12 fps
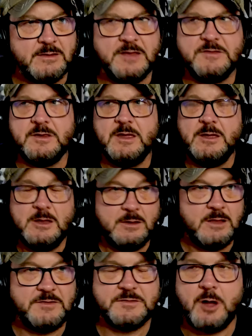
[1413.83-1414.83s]
Let's
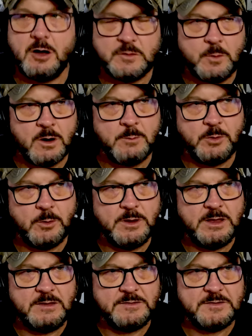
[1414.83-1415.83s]
talk to our
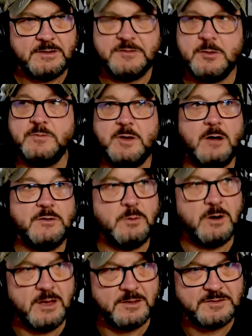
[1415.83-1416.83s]
employees. Let's go talk to
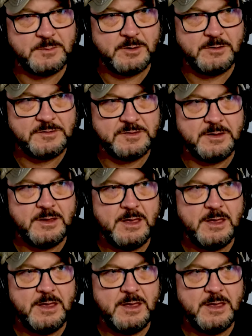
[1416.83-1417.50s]
our customers.